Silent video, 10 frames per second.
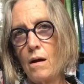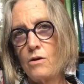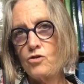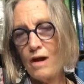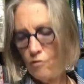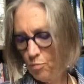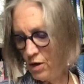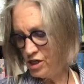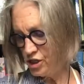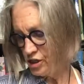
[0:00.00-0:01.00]
travel
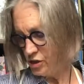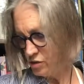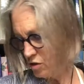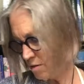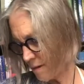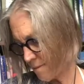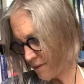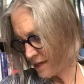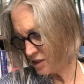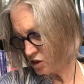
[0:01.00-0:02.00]
brushes or my
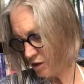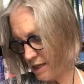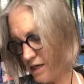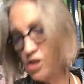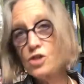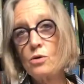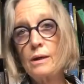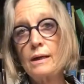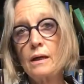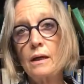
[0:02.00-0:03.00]
pencil into it